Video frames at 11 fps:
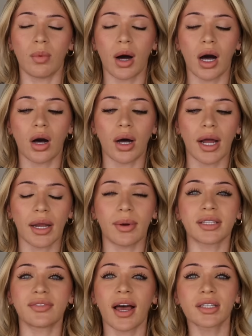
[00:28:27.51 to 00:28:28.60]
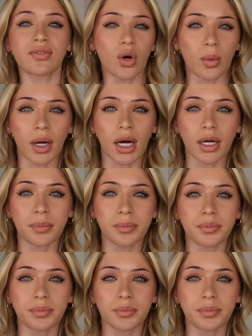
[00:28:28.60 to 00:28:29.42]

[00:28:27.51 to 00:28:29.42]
Well, anyways, fast forward.